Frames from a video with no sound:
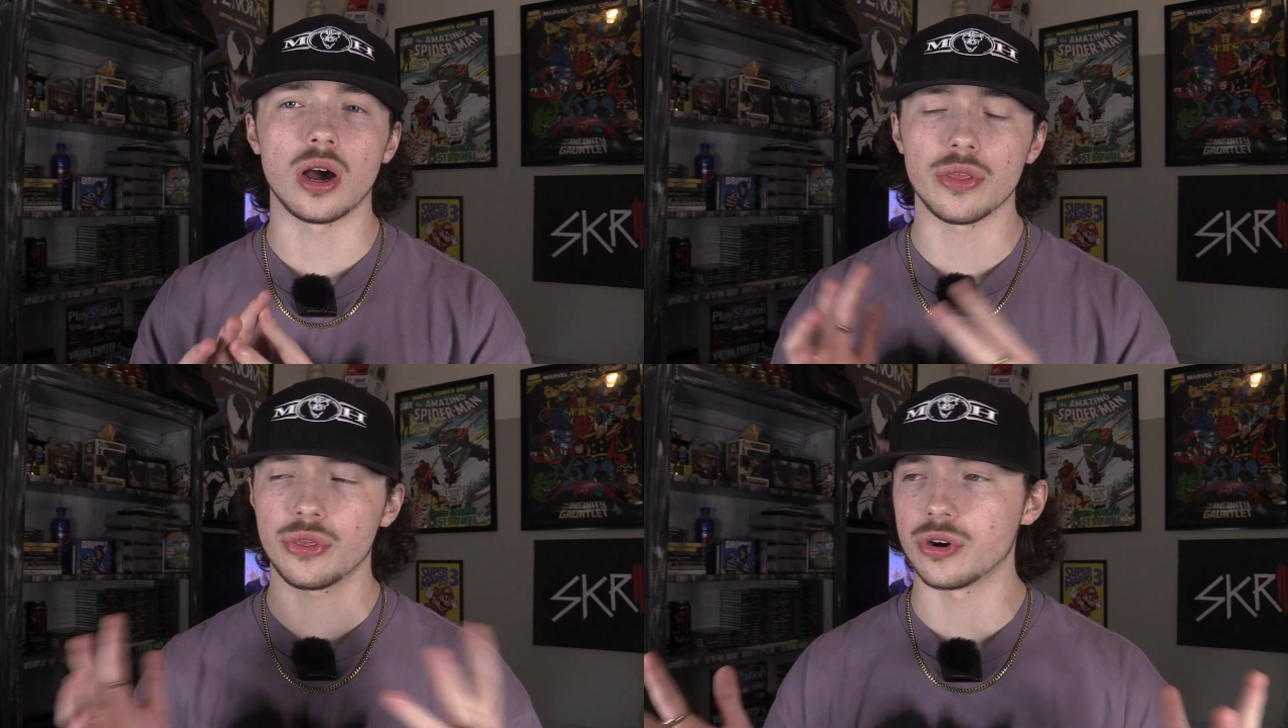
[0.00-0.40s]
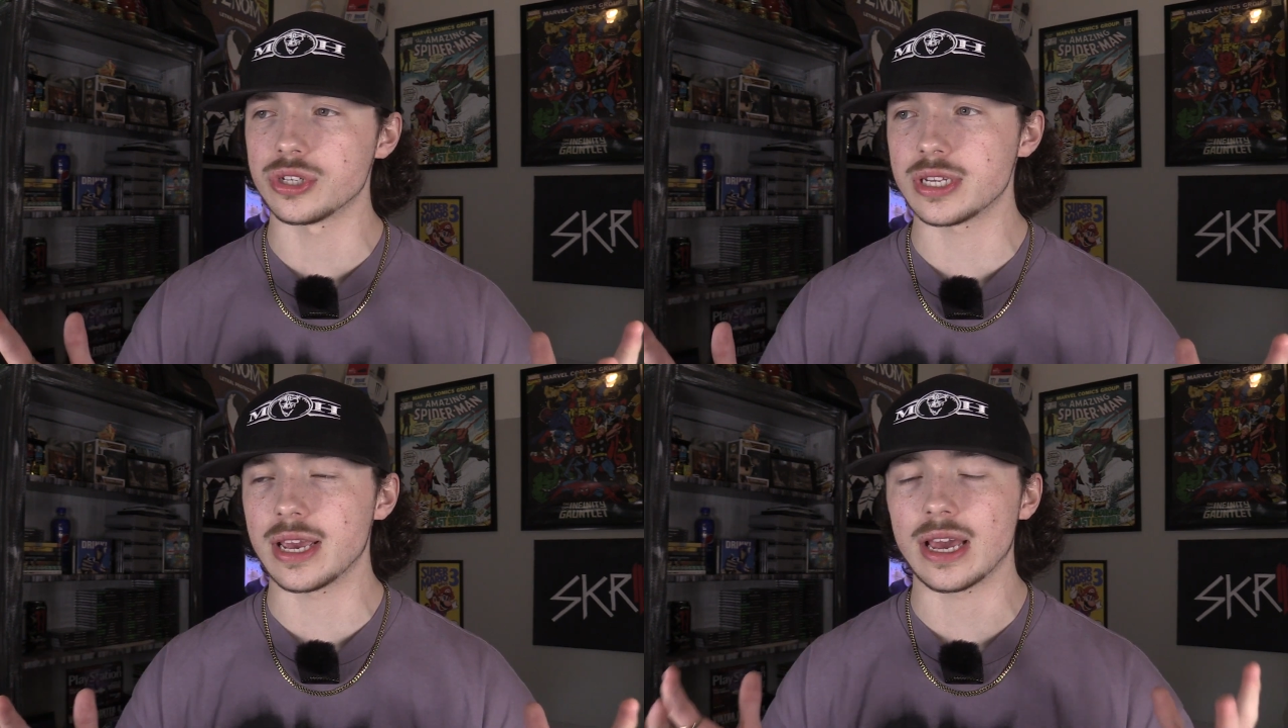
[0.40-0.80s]
on
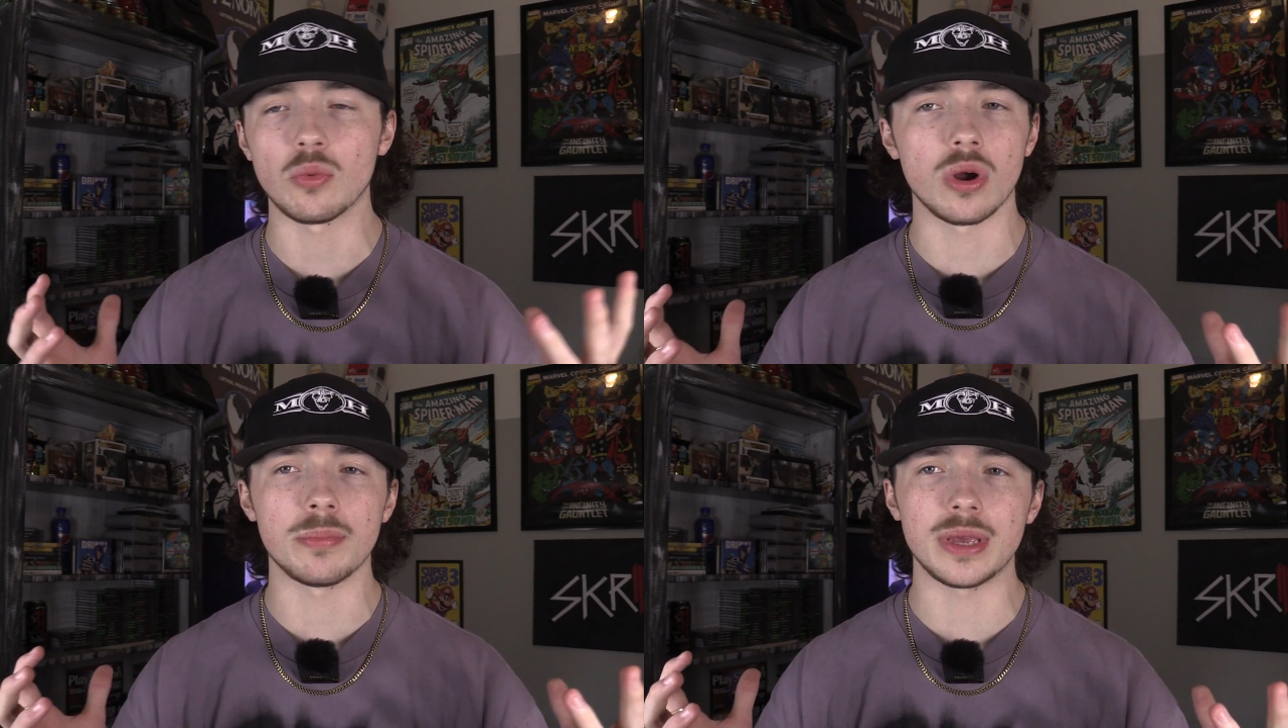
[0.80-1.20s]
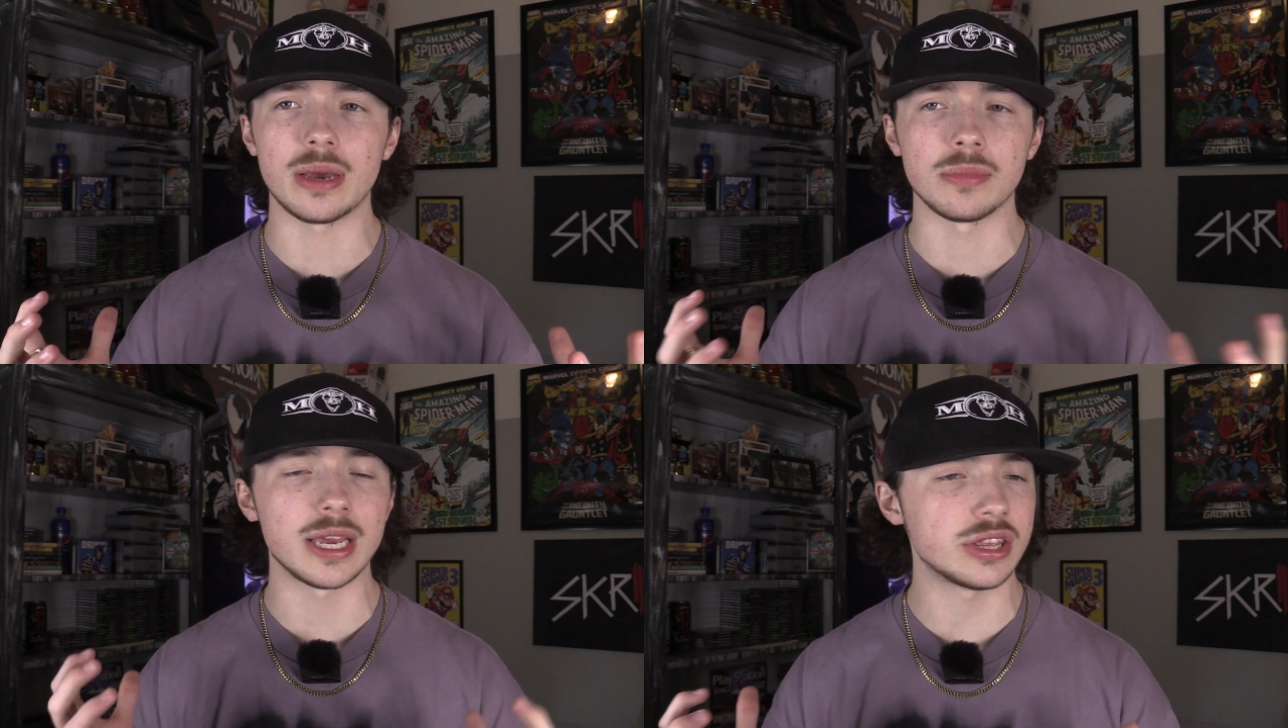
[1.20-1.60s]
Thursday at 1
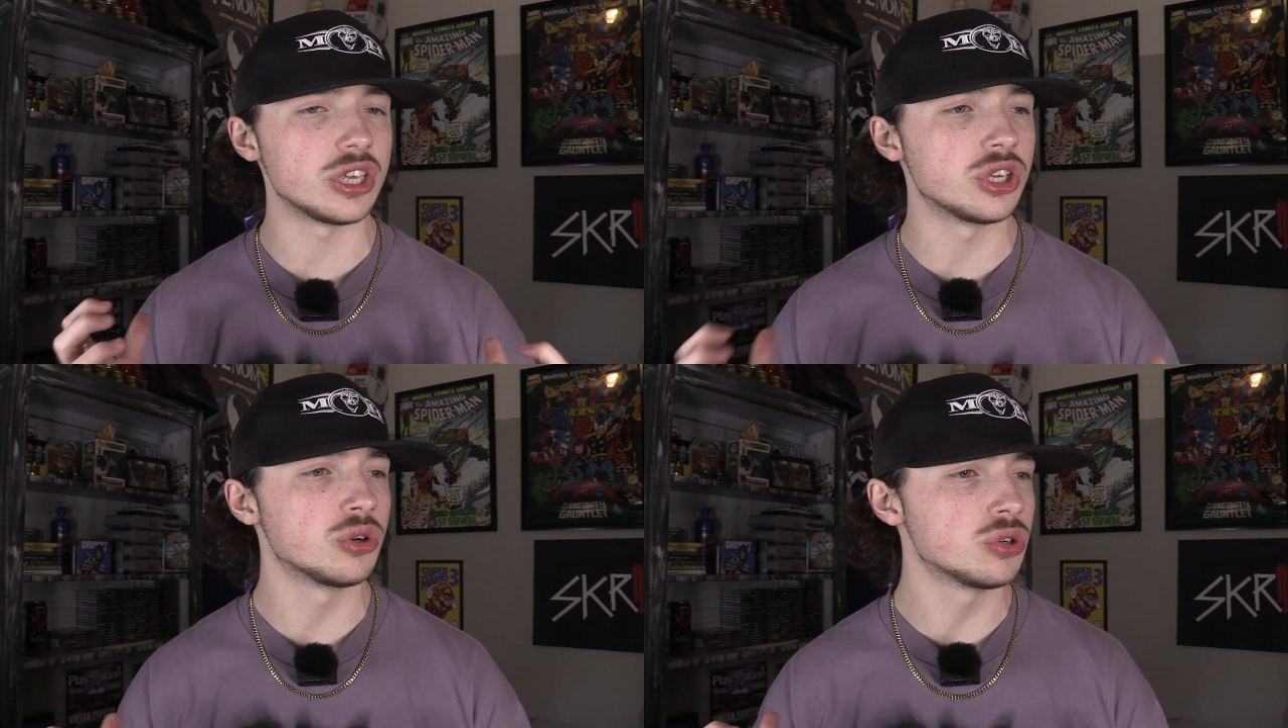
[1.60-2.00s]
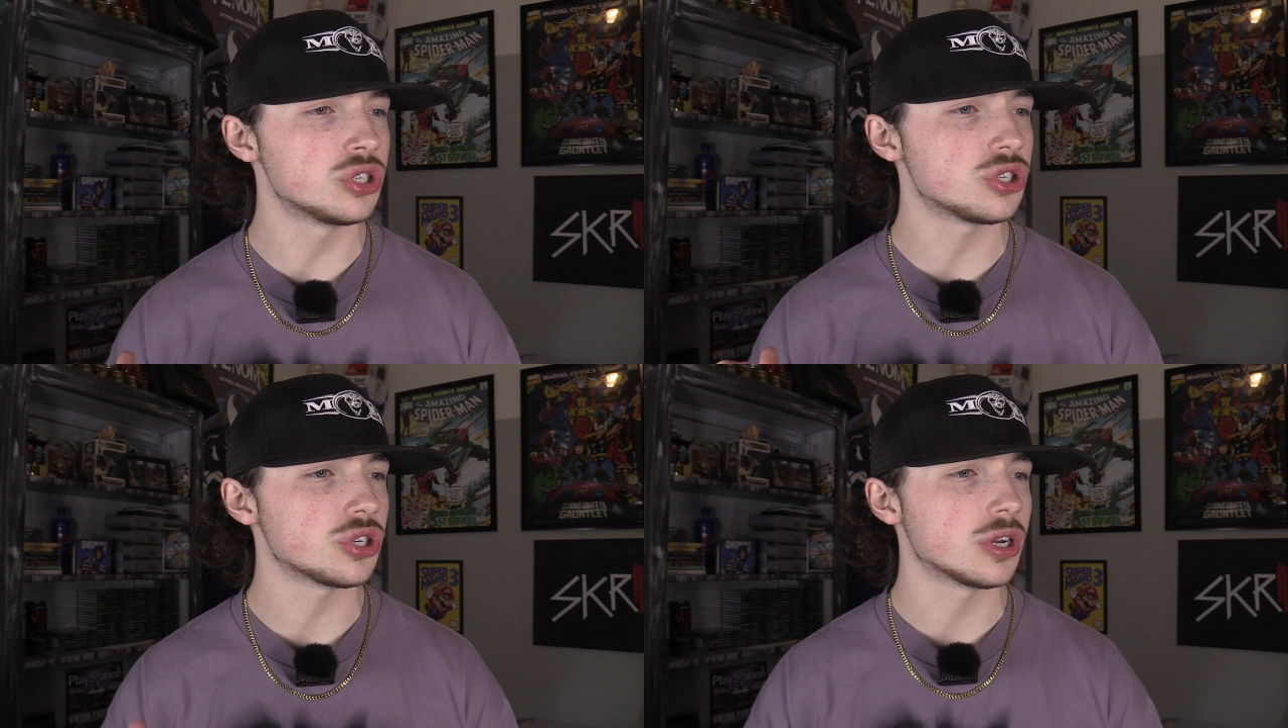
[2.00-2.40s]
p.m. like the
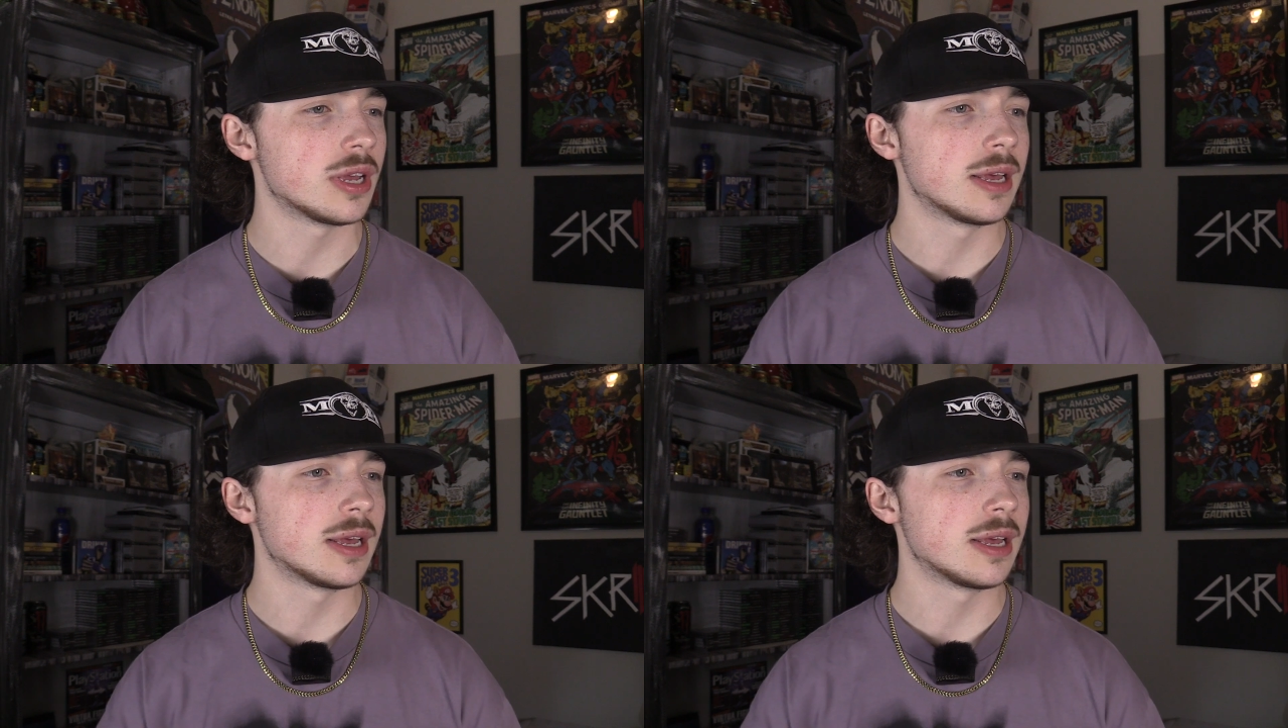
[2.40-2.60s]
huge.